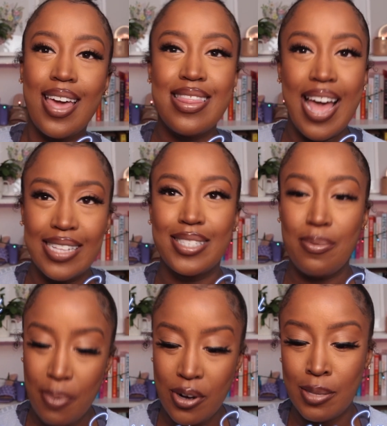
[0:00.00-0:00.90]
And that's
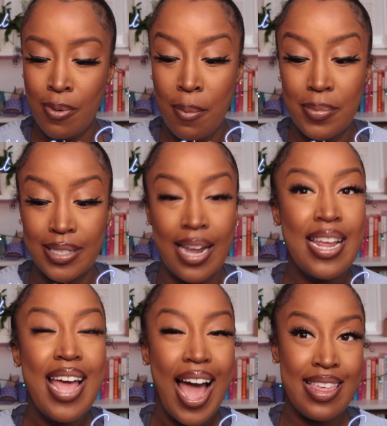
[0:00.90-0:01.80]
a part of the problem, is that
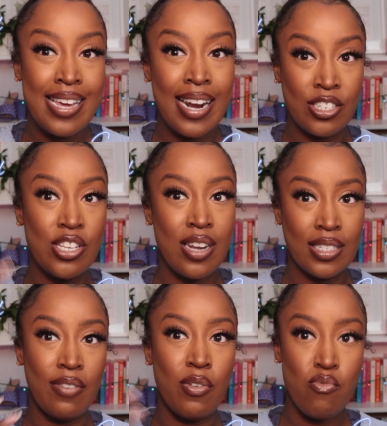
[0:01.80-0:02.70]
I think it actually
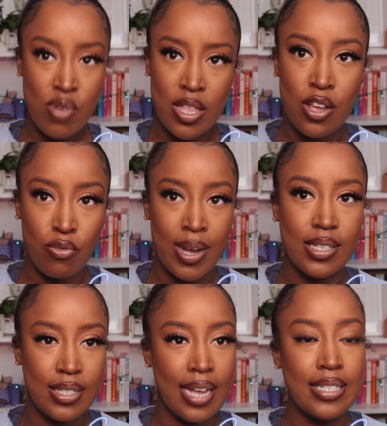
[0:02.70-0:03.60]
does have a really great
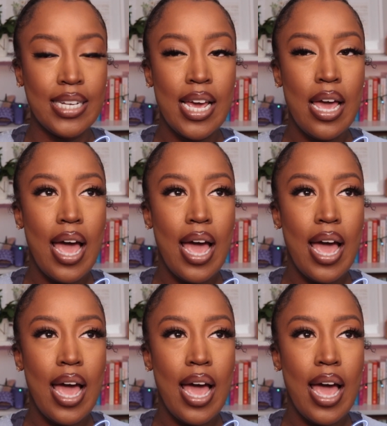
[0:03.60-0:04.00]
scent.